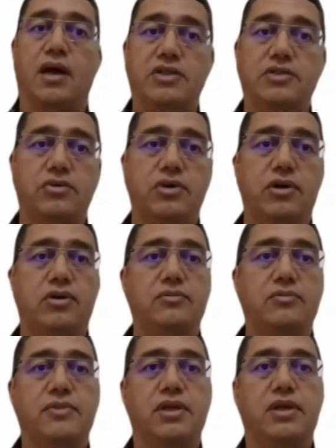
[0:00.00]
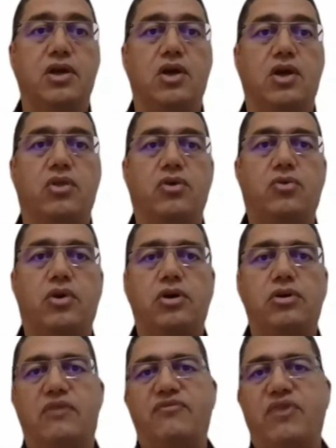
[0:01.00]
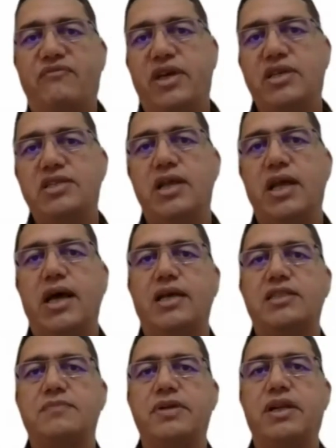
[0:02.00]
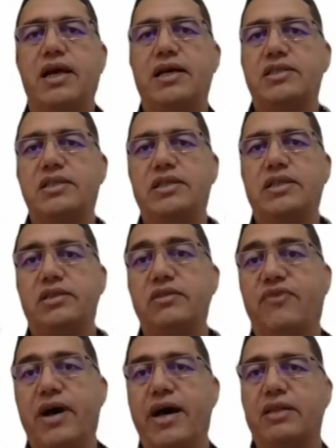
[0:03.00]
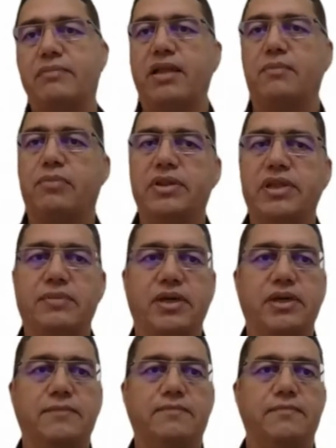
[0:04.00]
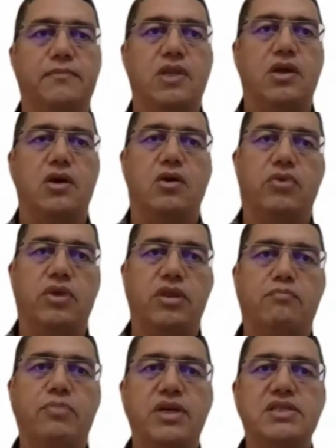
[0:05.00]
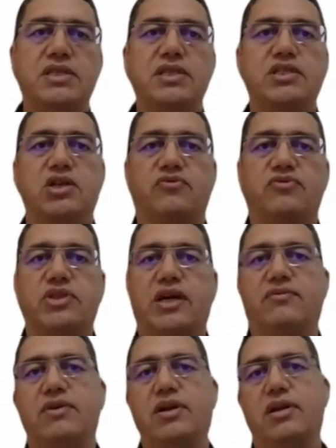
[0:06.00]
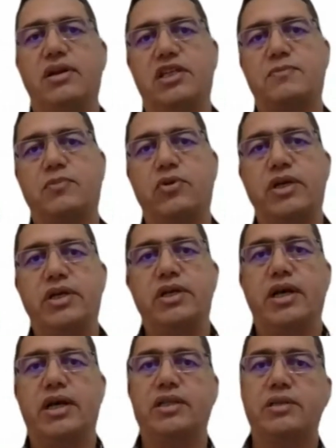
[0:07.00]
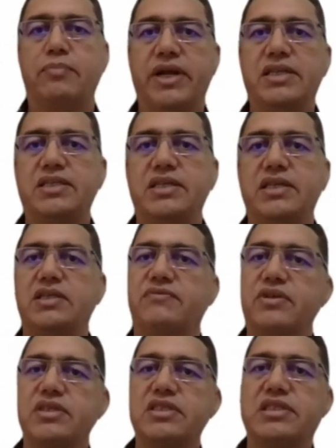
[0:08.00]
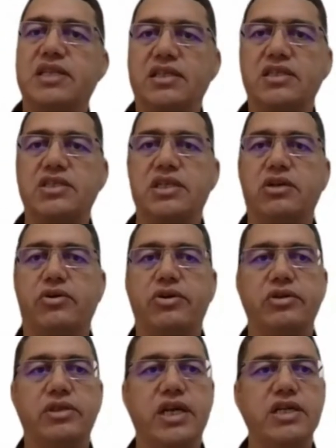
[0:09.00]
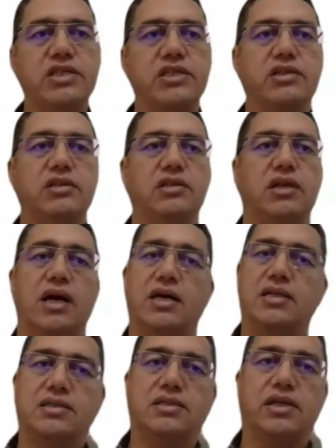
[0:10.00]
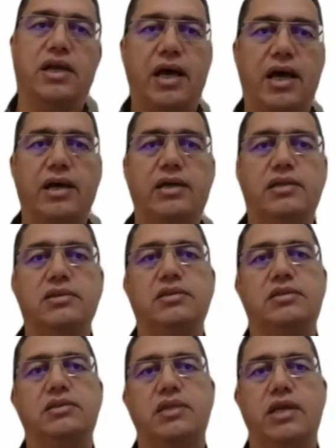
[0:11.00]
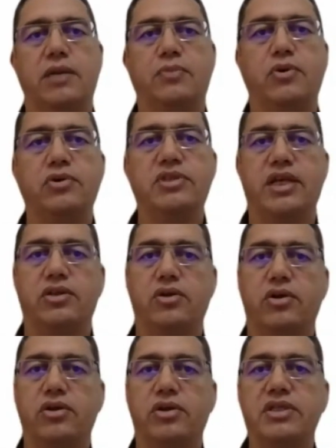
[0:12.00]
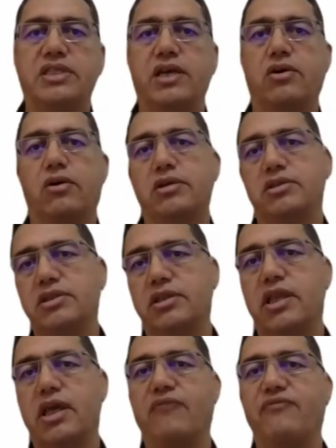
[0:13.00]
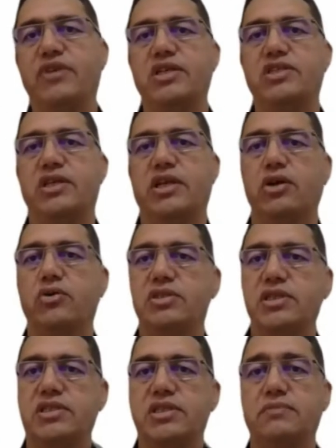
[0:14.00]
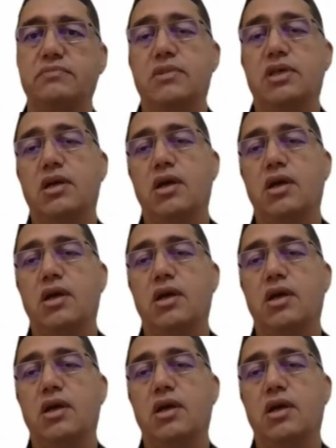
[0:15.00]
As you know, the world of aviation has been largely redefined by the pandemic, with the business of travel, exploring and embracing different strategic orientation as airlines, airports, and other stakeholders in the aviation ecosystem